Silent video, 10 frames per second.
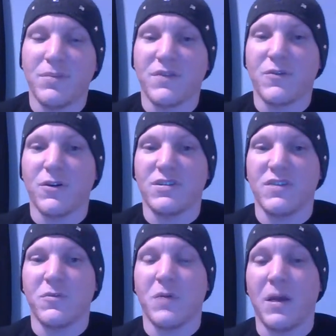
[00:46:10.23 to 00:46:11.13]
But of course,
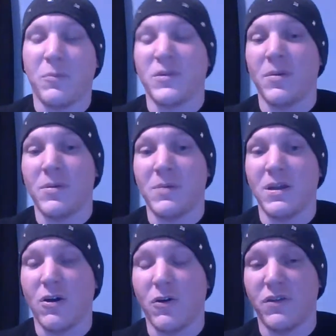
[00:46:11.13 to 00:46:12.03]

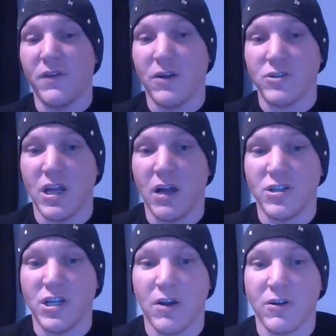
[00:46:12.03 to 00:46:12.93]
WWE knows of El
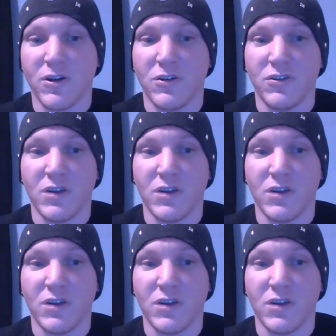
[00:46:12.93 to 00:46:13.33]
Generico,